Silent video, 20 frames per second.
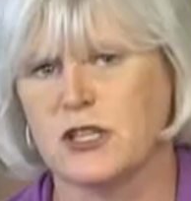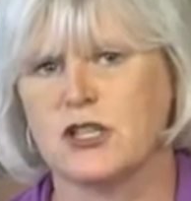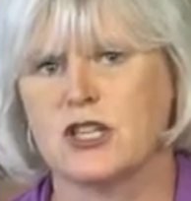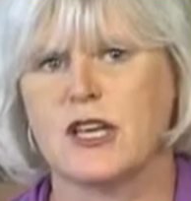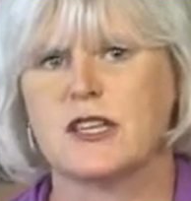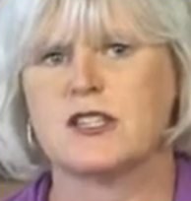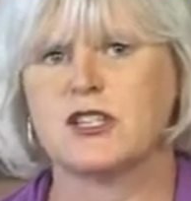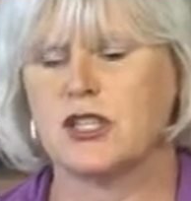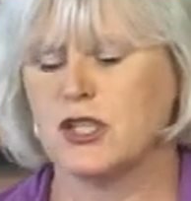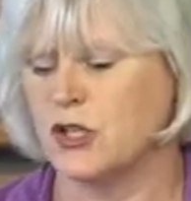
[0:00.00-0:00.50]

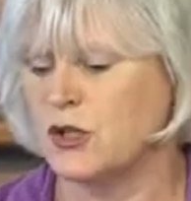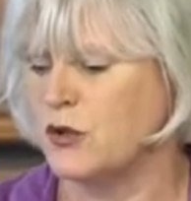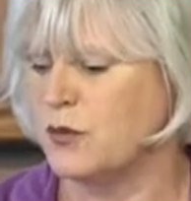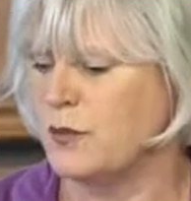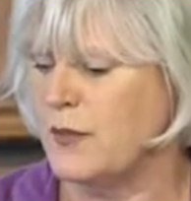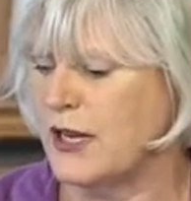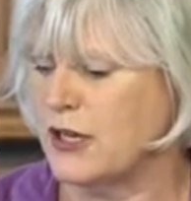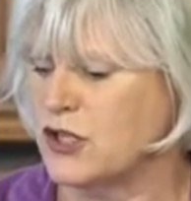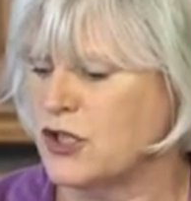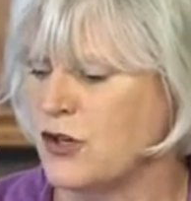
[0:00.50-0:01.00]
just to
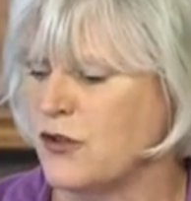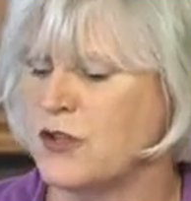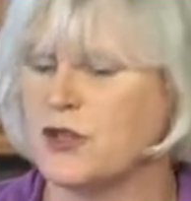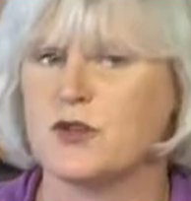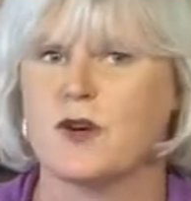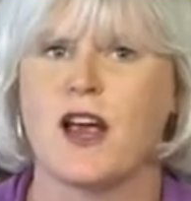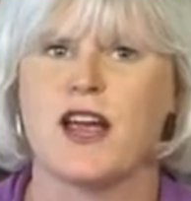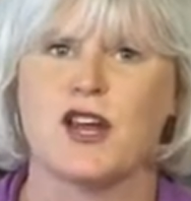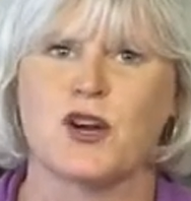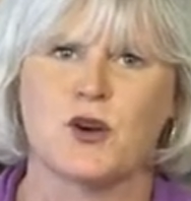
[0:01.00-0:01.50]
make sure the
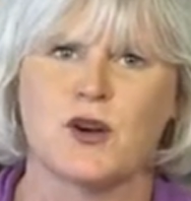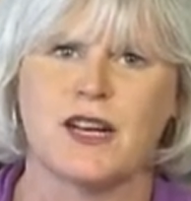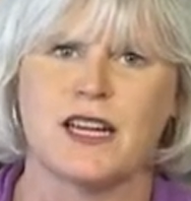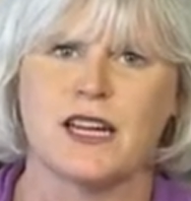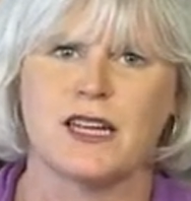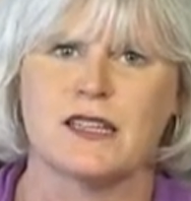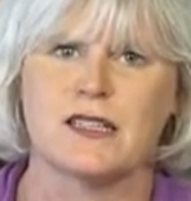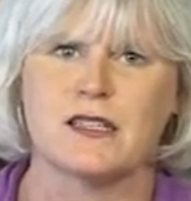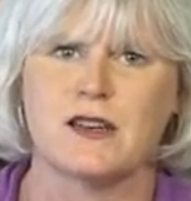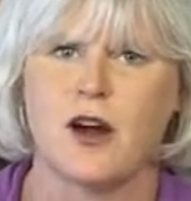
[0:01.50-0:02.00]
dry
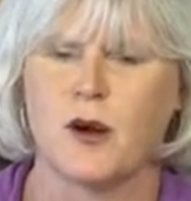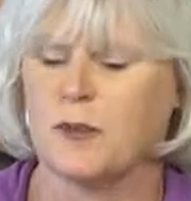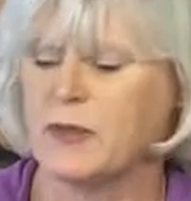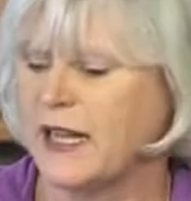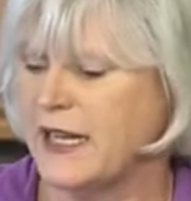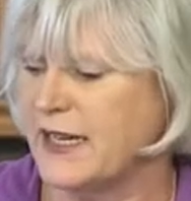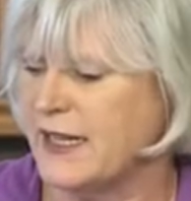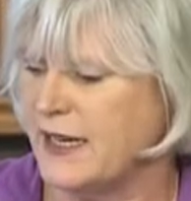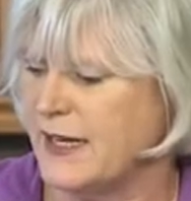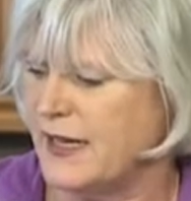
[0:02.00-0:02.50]
ingredients are
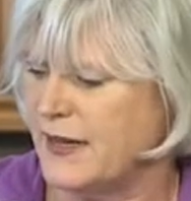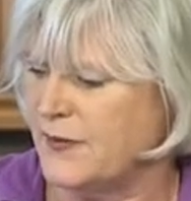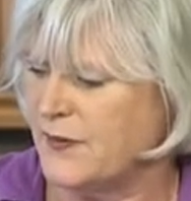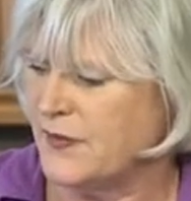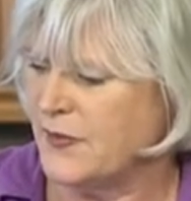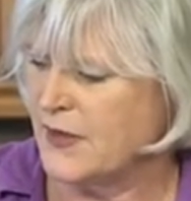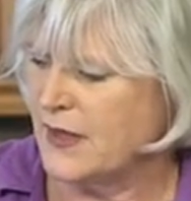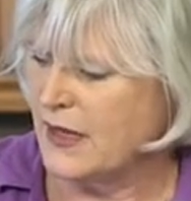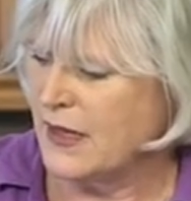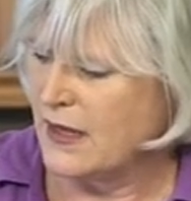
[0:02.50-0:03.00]
blended in.
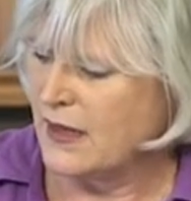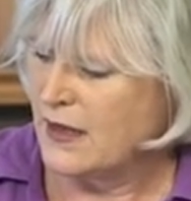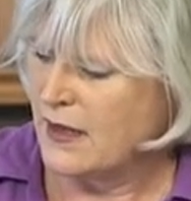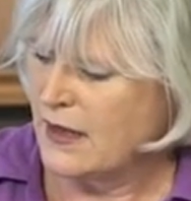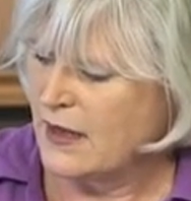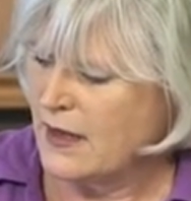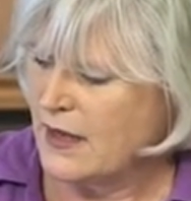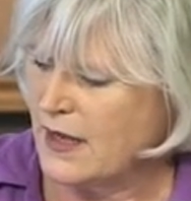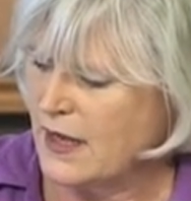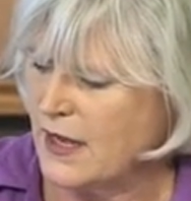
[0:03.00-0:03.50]

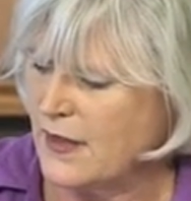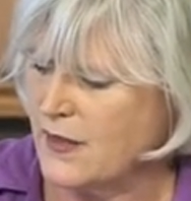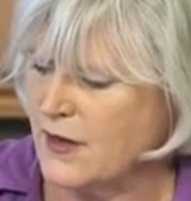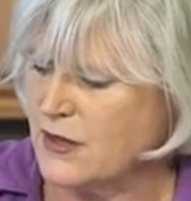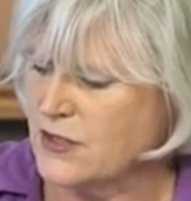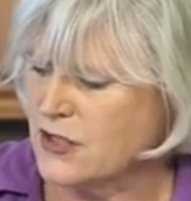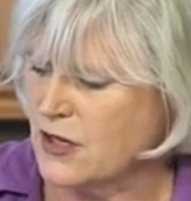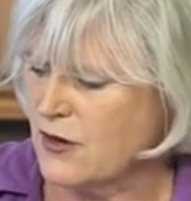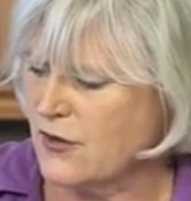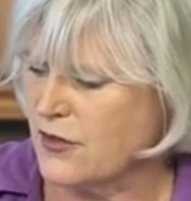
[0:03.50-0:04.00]
And there's our